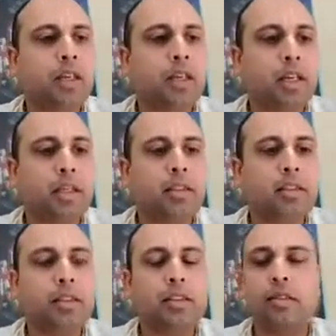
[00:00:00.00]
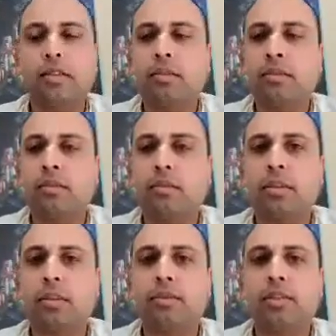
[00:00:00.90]
and one
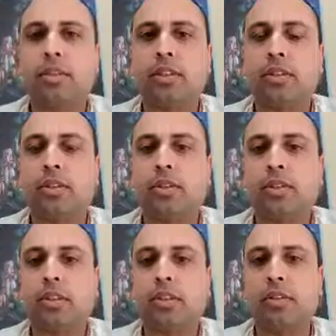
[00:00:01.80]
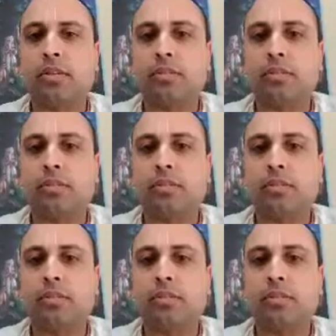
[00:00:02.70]
of his dear associates.